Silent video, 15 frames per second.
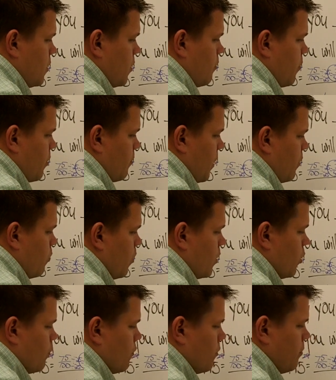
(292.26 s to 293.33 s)
I bring my 1
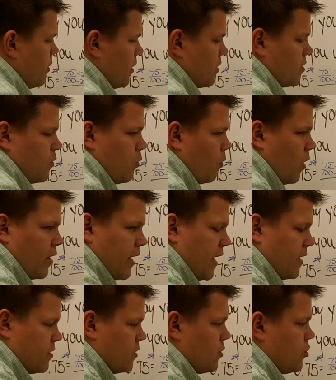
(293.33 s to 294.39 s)
over because the 1
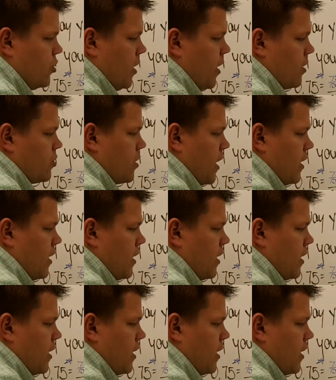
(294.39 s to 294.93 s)
hasn't changed.